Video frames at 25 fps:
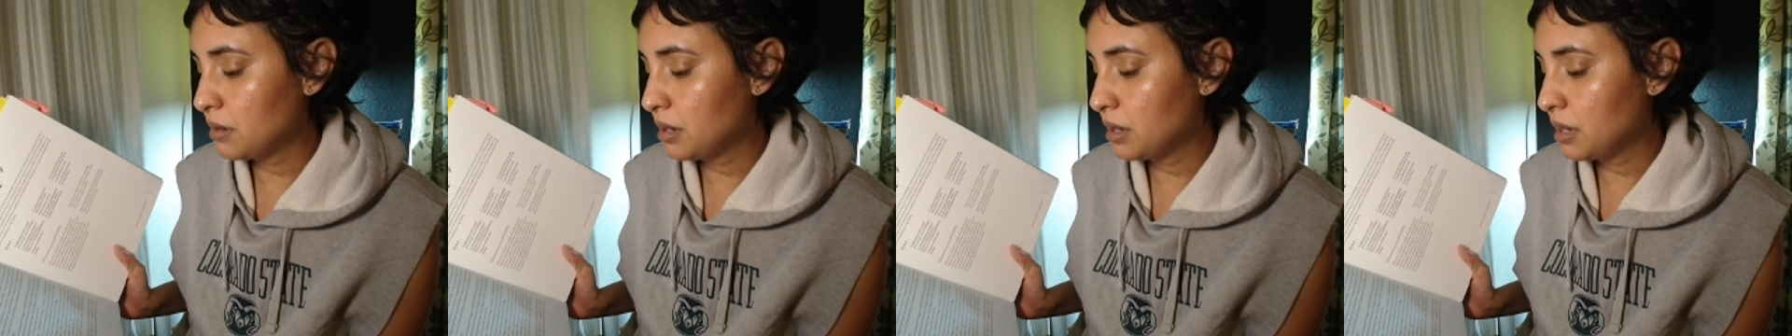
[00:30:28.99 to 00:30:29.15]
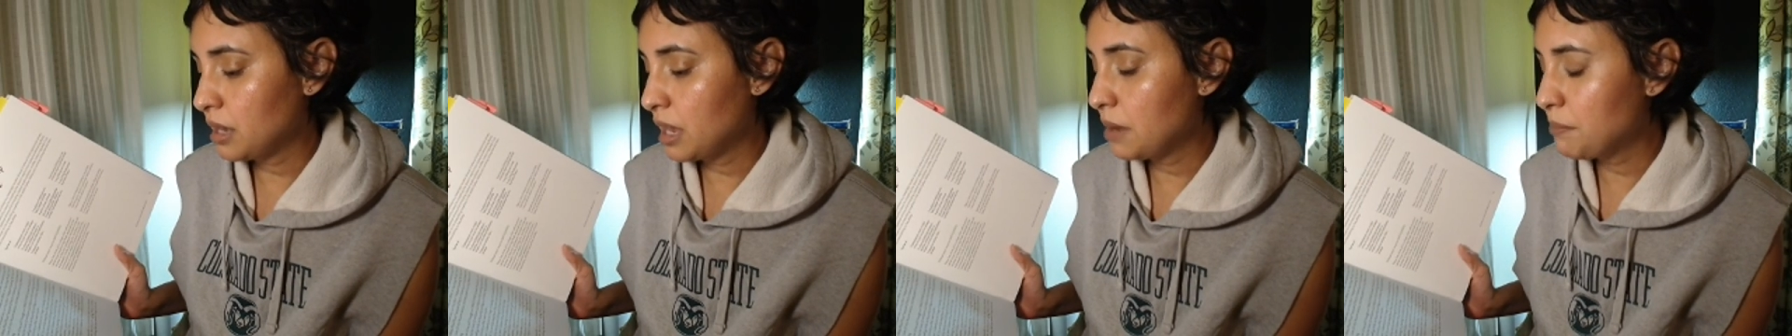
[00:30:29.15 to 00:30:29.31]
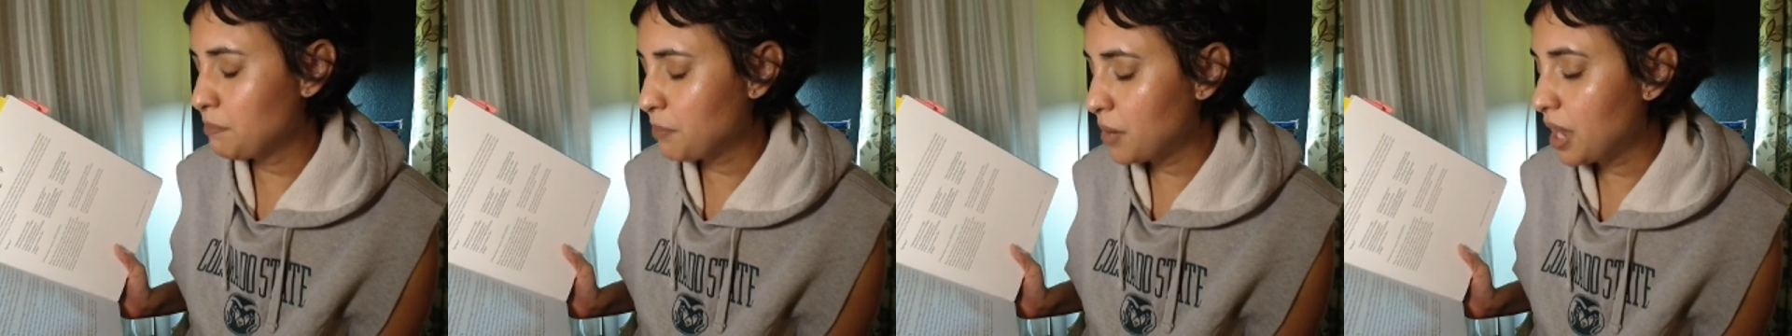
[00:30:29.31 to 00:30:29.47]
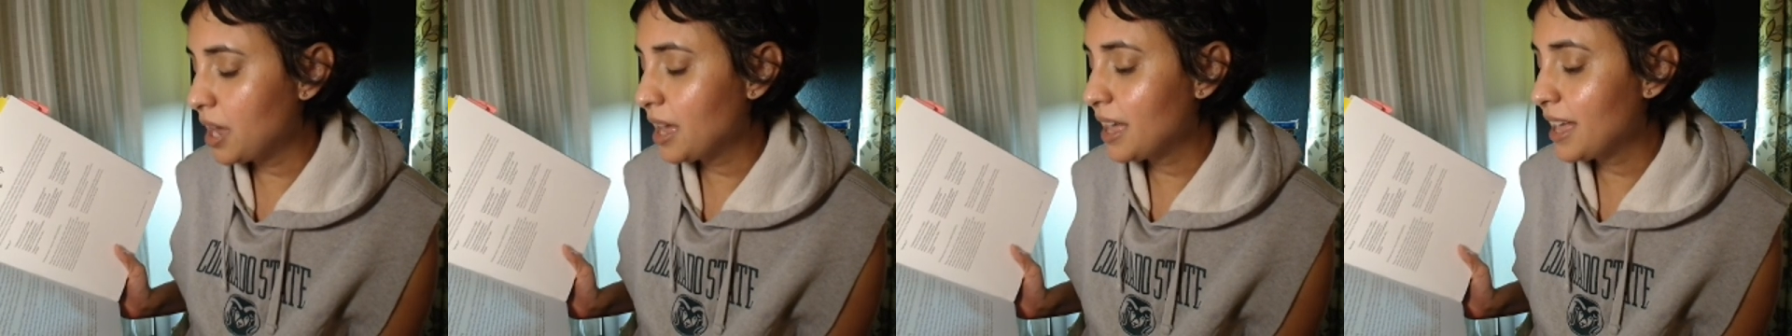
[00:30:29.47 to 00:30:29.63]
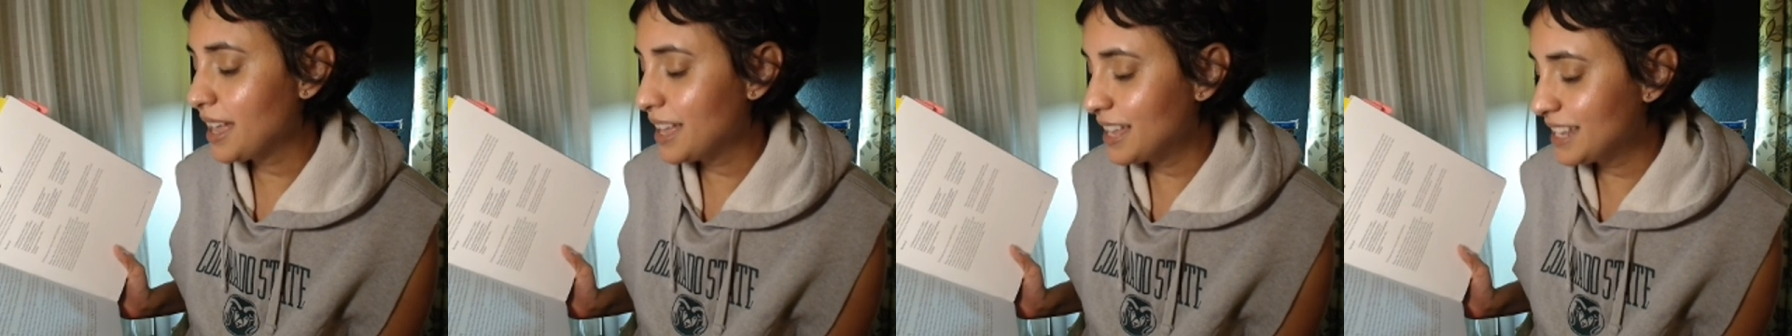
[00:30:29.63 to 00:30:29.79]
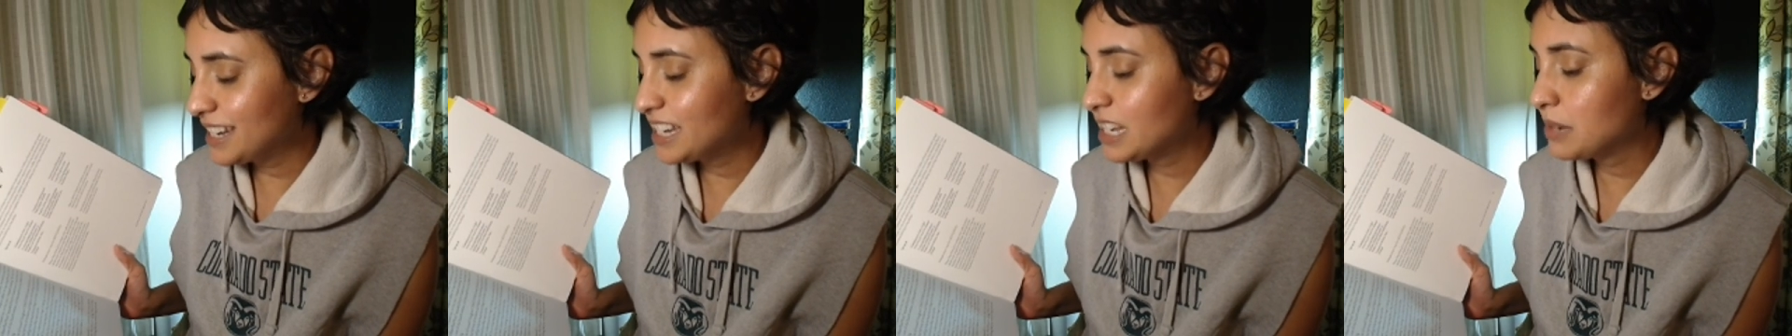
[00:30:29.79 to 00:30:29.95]
I bought
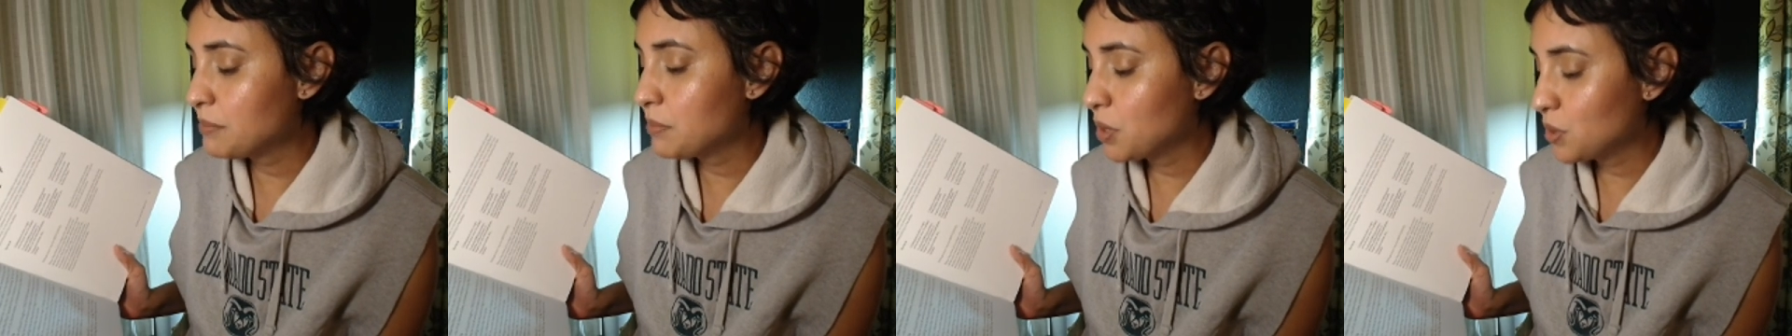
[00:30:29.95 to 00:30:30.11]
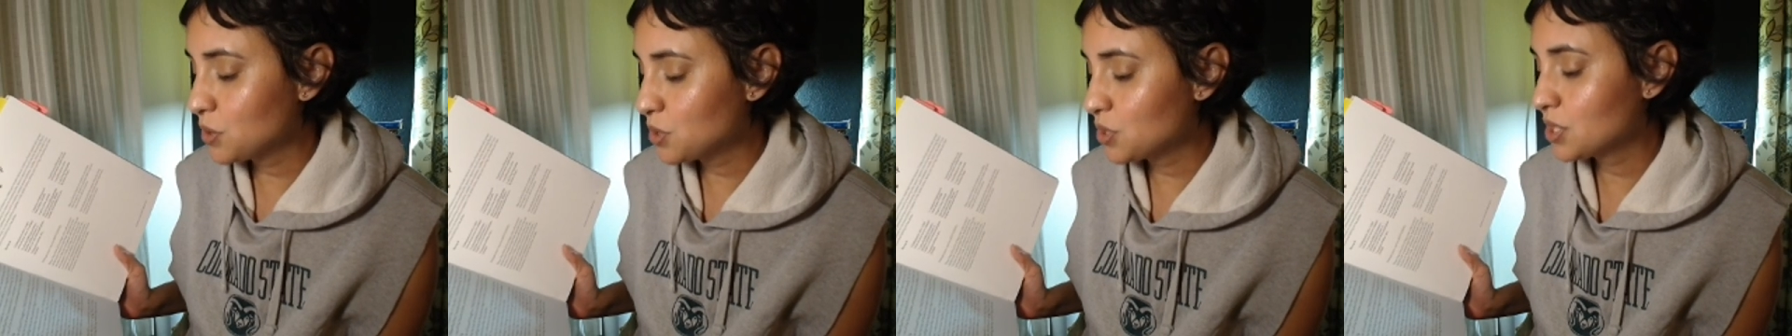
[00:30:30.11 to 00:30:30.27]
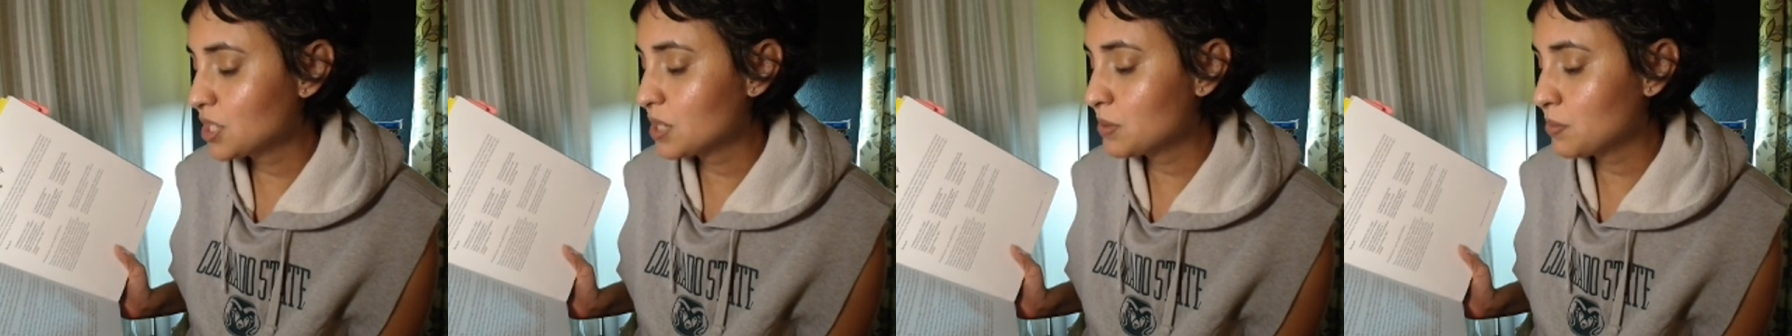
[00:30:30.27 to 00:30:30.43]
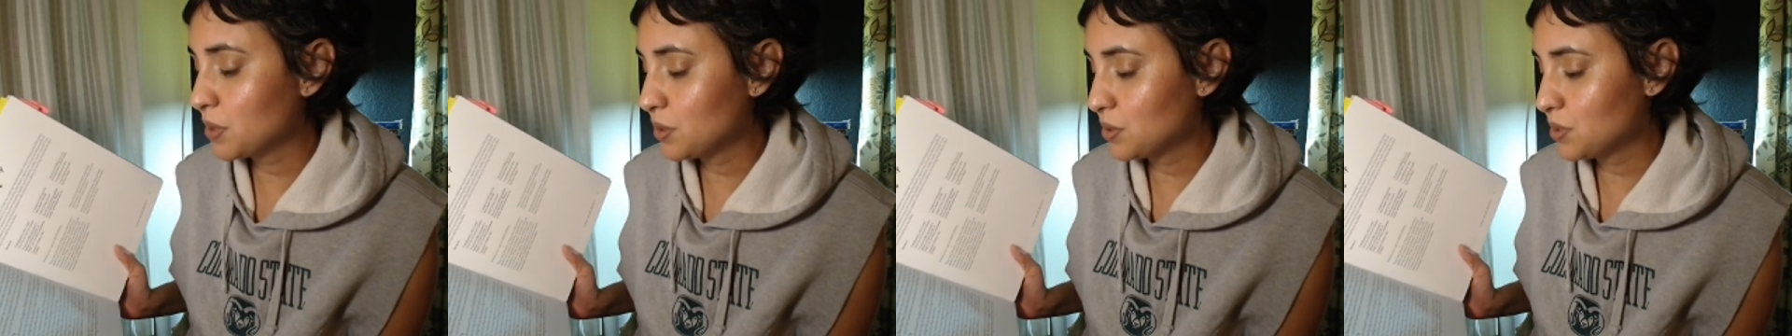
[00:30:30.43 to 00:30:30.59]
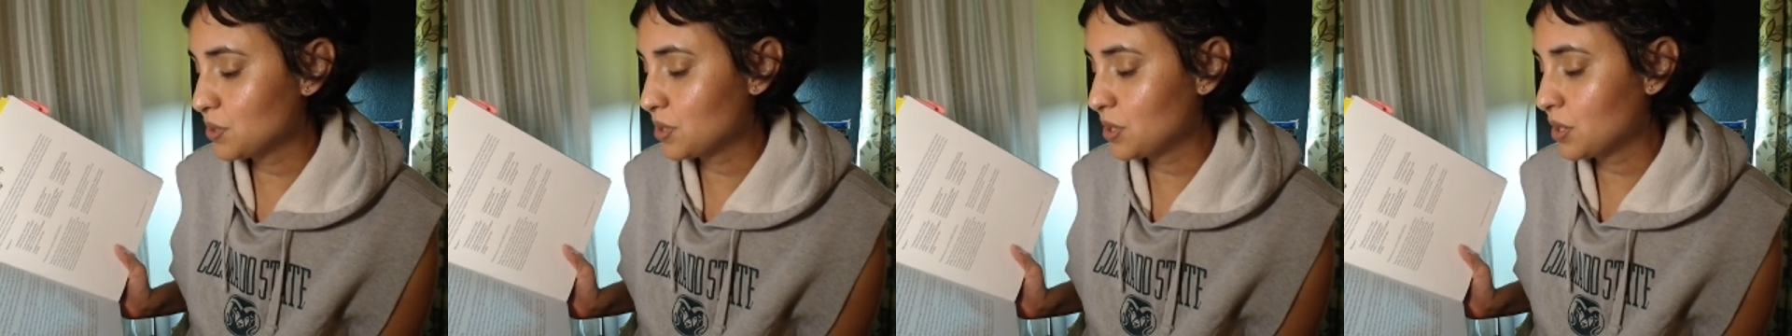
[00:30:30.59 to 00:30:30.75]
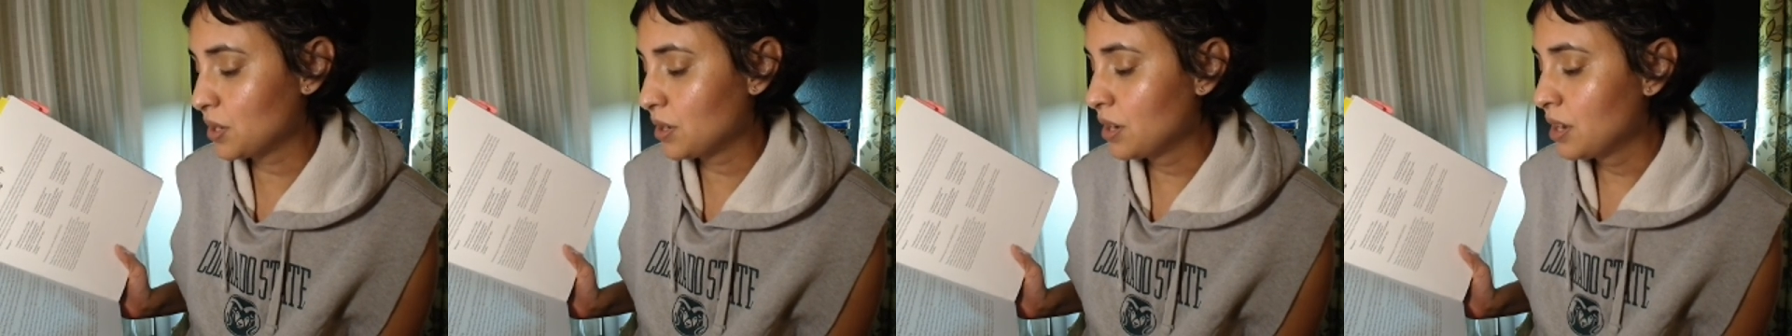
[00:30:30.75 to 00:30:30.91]
an emotions
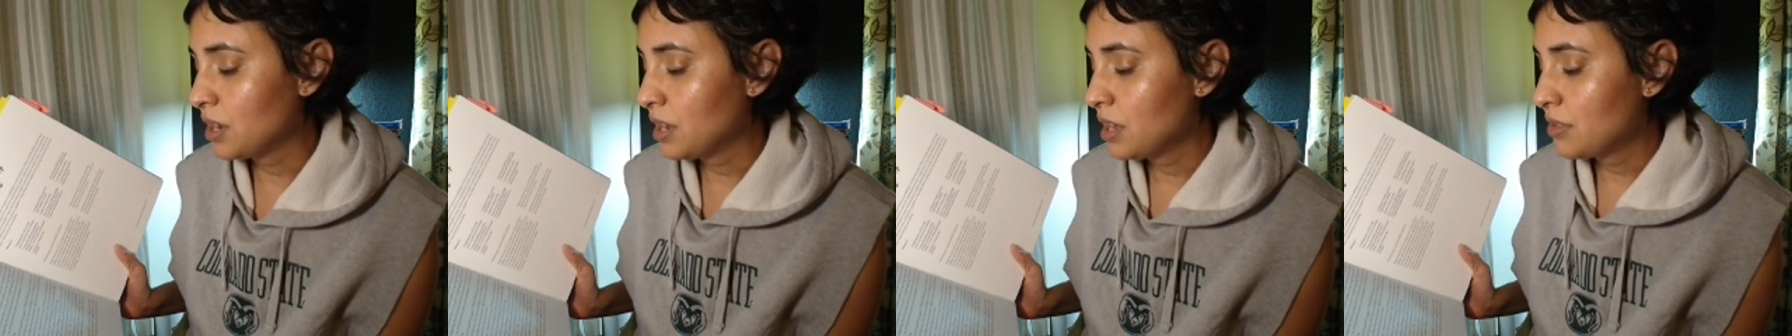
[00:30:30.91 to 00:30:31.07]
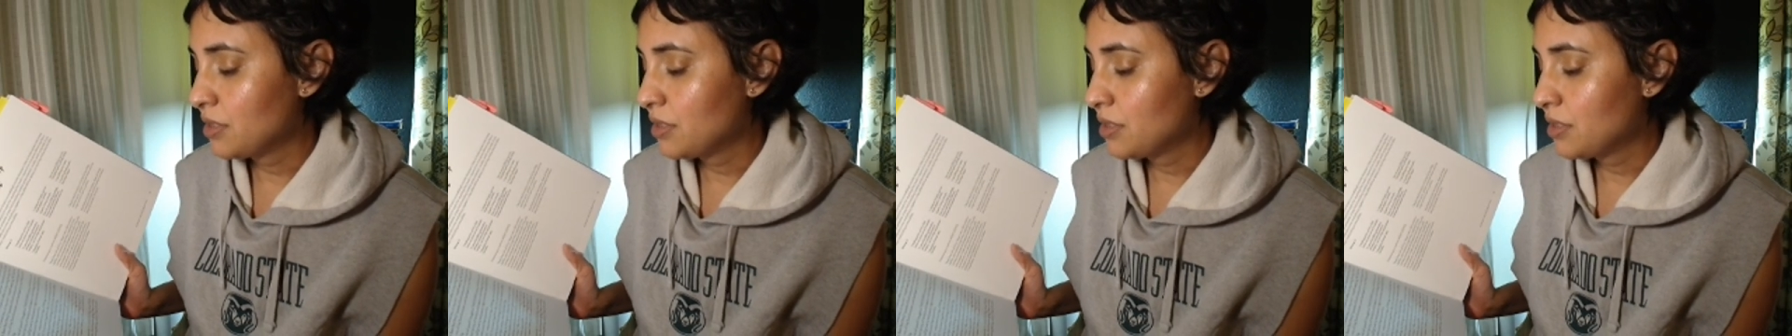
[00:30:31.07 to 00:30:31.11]
poster,